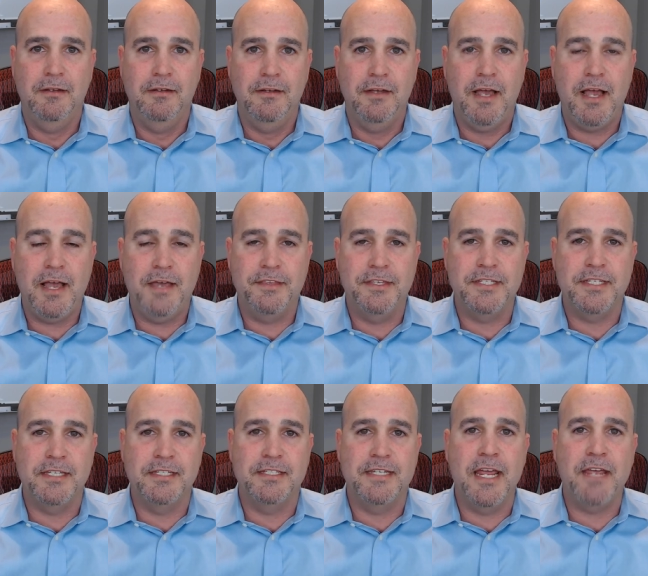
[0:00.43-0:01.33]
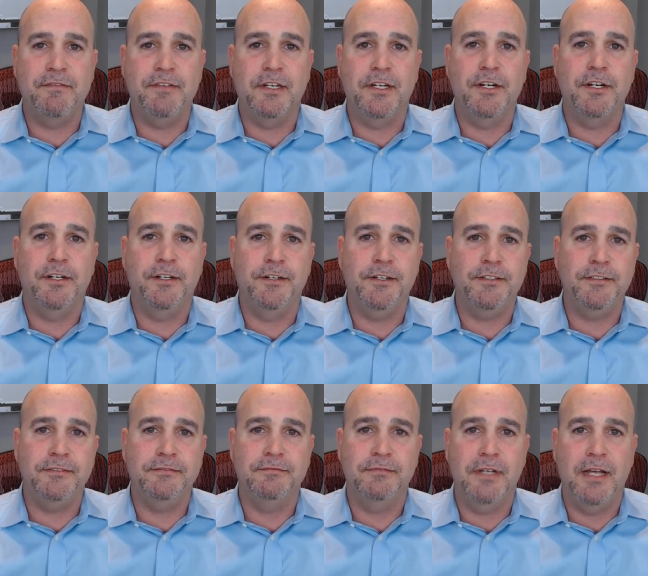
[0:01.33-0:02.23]
Hi, this is David
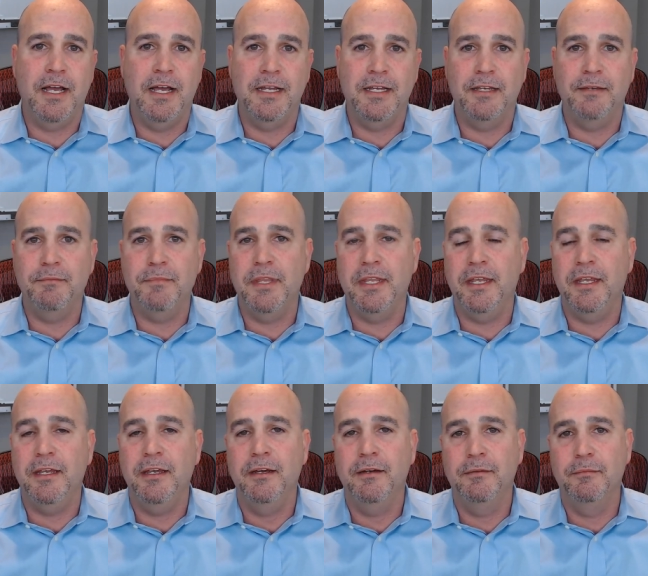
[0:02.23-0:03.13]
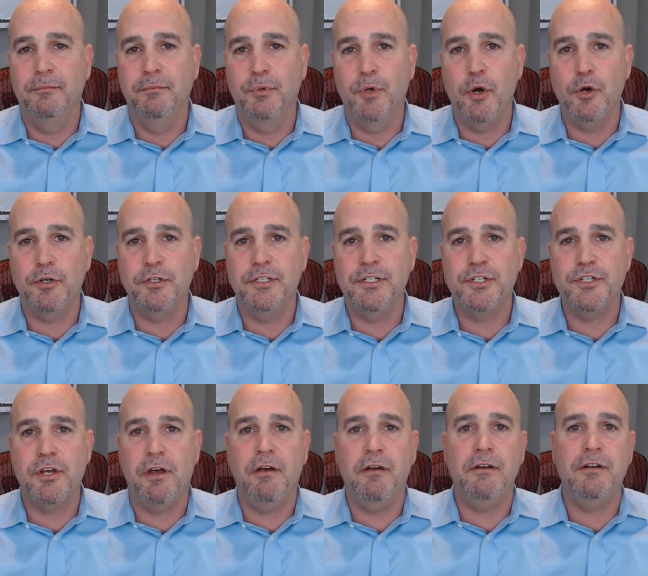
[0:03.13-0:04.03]
Kerner. I am the broker in
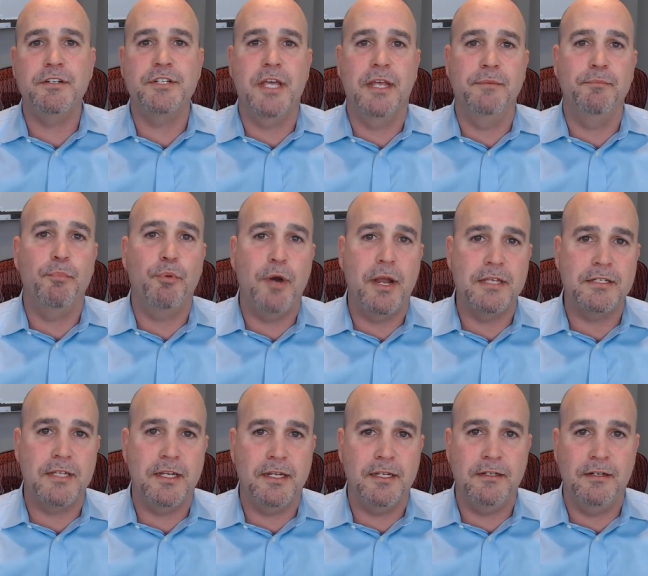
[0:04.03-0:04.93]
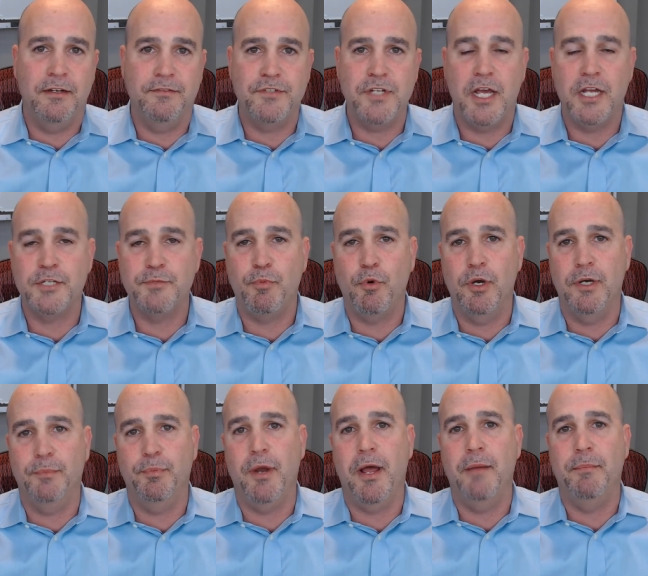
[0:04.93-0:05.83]
charge and president of TouchPoint
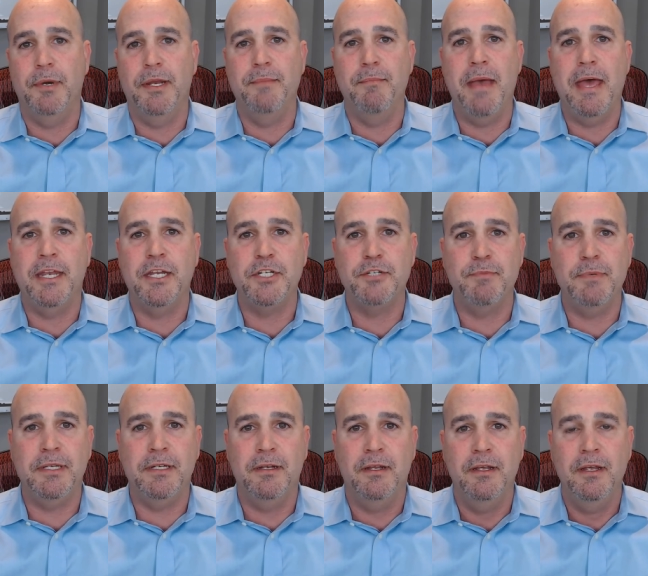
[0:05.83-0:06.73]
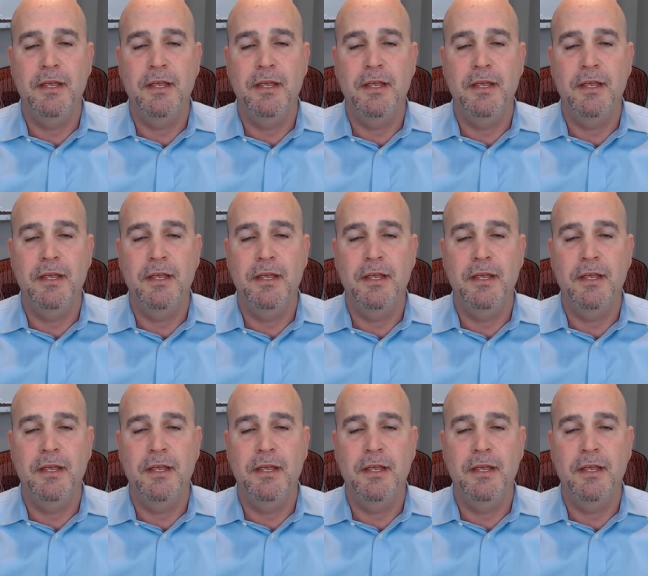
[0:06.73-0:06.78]
Property Management.